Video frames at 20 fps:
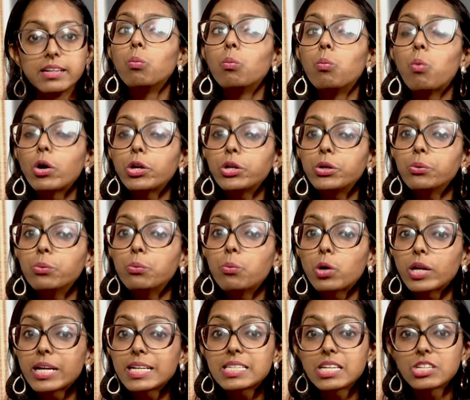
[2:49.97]

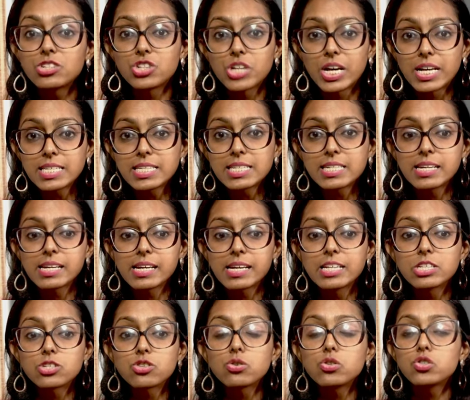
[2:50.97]
What I suggest
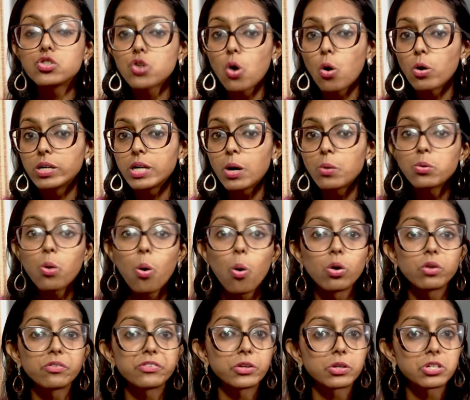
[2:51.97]
is to jot down all
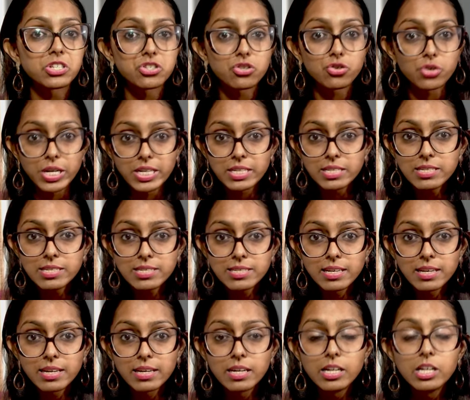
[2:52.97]
of your strengths,
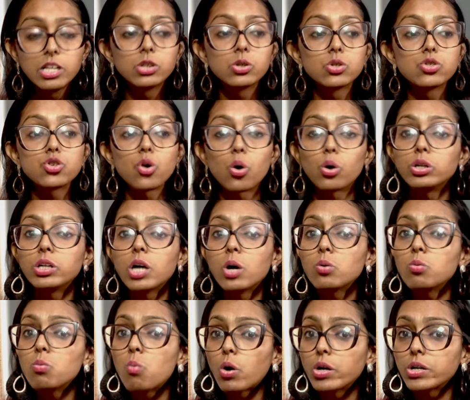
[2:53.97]
to jot
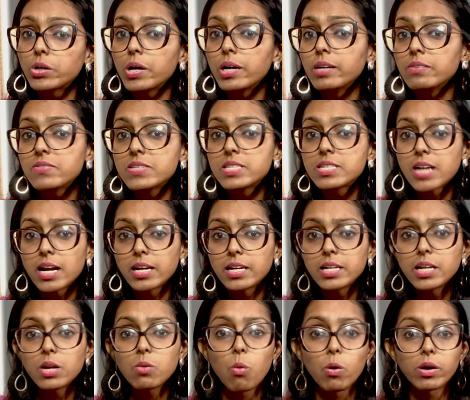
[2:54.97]
down what you have studied
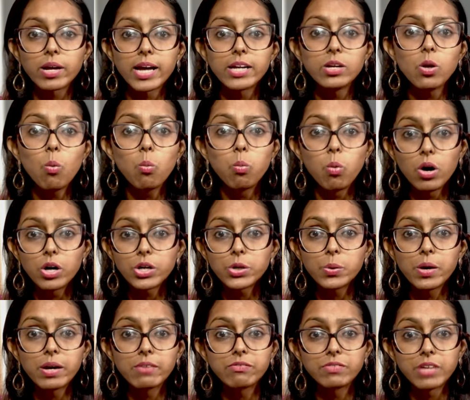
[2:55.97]
and what kind of work you
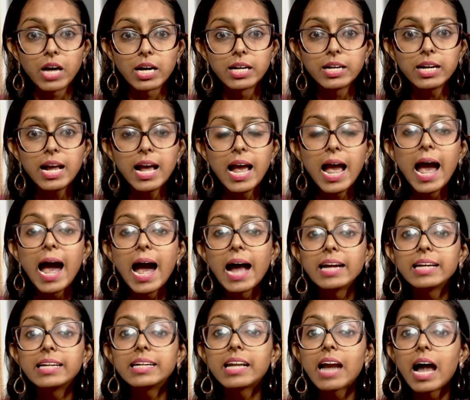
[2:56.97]
have done,
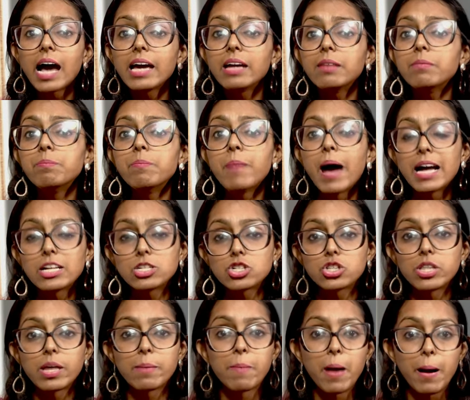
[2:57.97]
and try and match
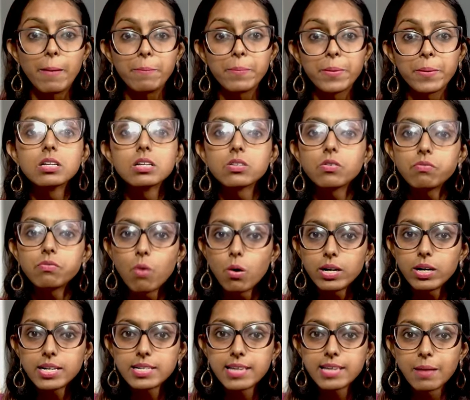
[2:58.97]
them up. So for
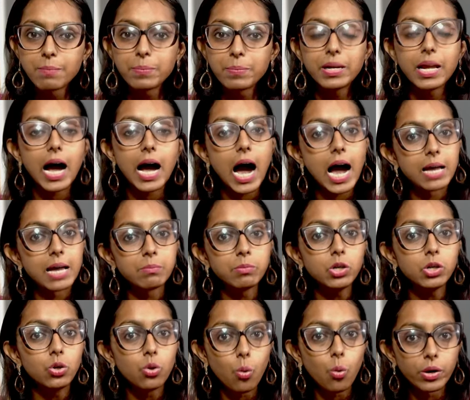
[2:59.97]
example, I'm
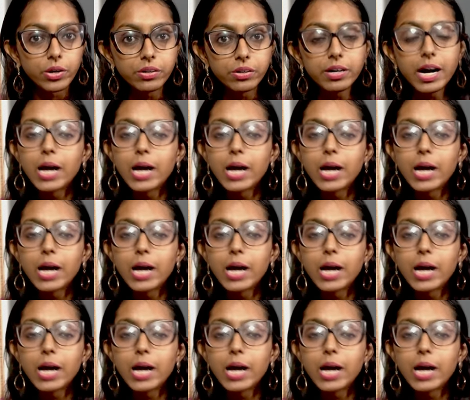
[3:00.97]
a lawyer.